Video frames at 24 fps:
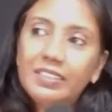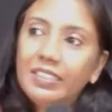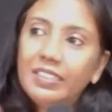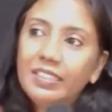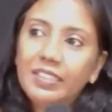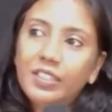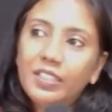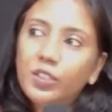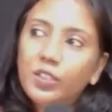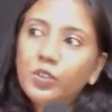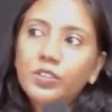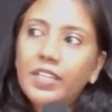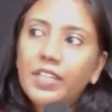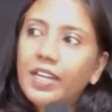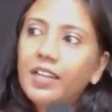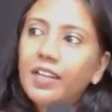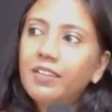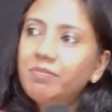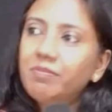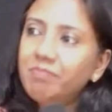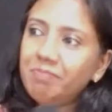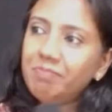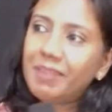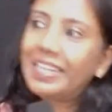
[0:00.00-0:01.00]
you know, there
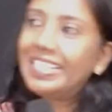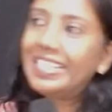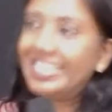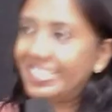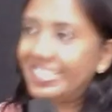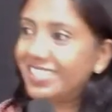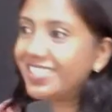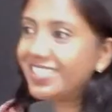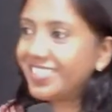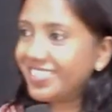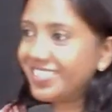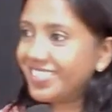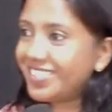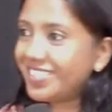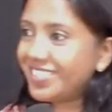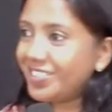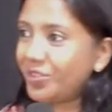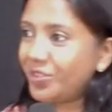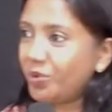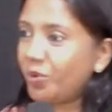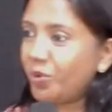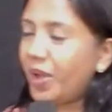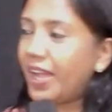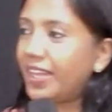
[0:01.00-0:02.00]
are many reasons
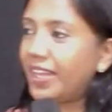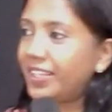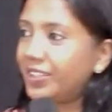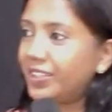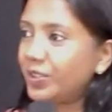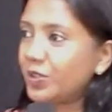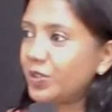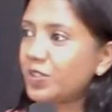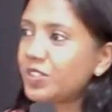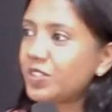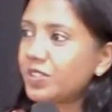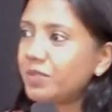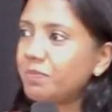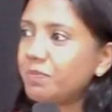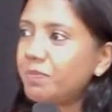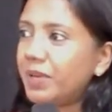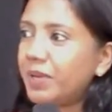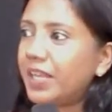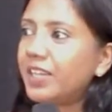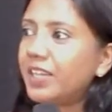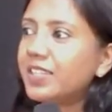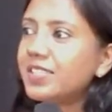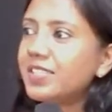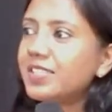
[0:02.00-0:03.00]
why those
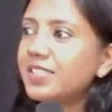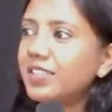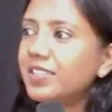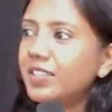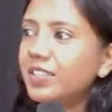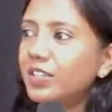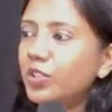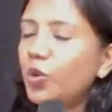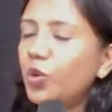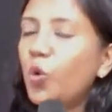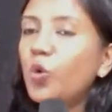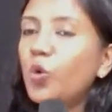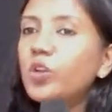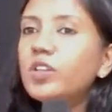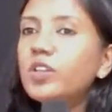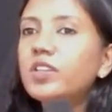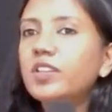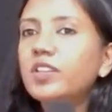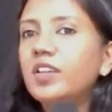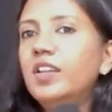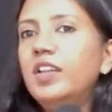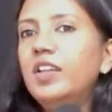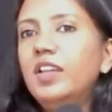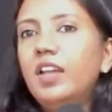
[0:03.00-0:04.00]
prayers don't,
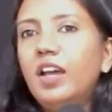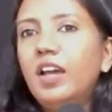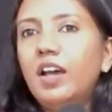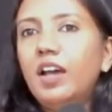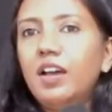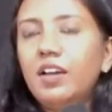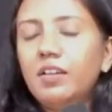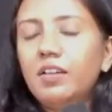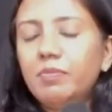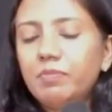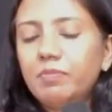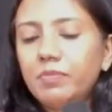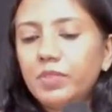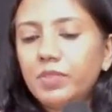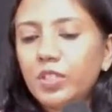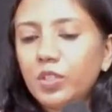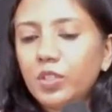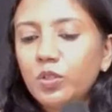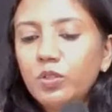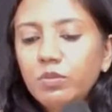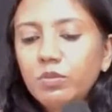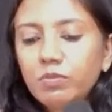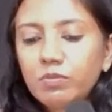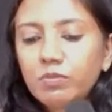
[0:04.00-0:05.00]
uh, you
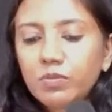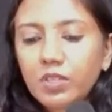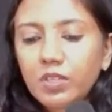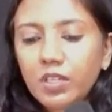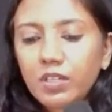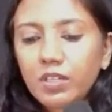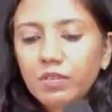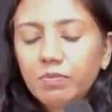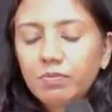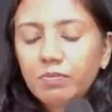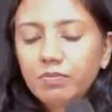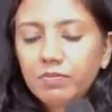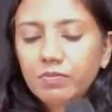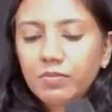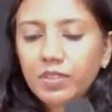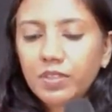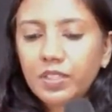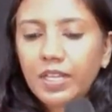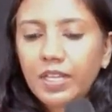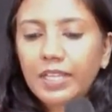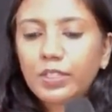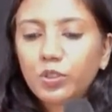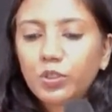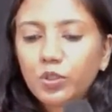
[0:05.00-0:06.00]
know,
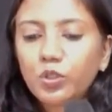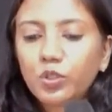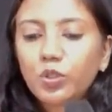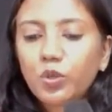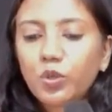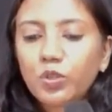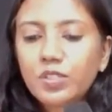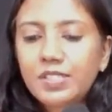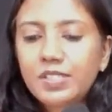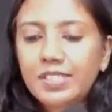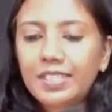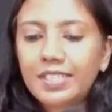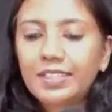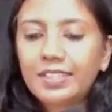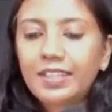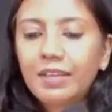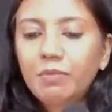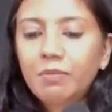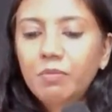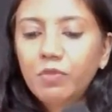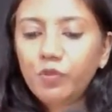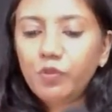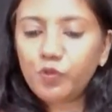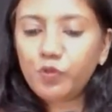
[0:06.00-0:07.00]
like you don't see
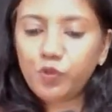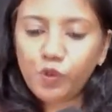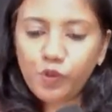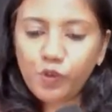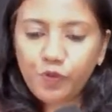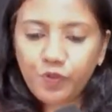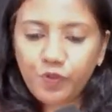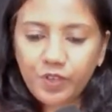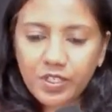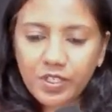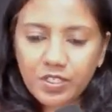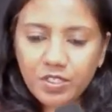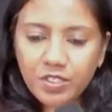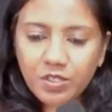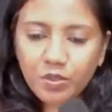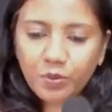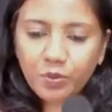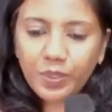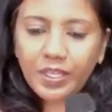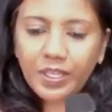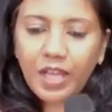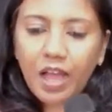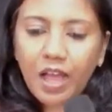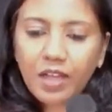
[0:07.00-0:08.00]
them fulfilled. So
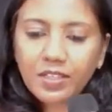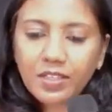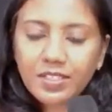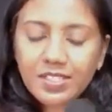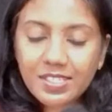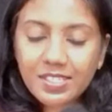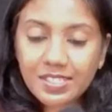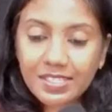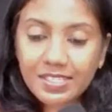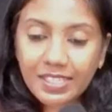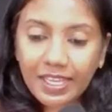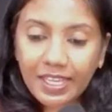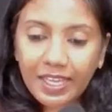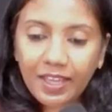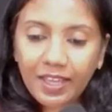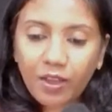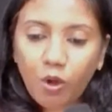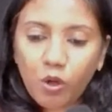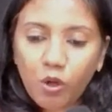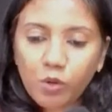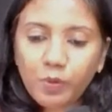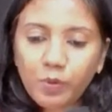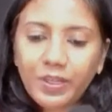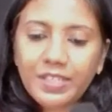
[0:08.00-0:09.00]
we can't say
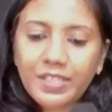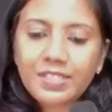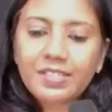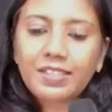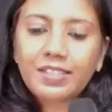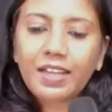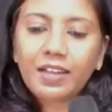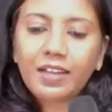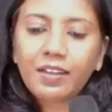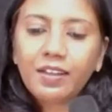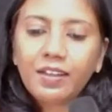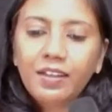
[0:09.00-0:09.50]
always that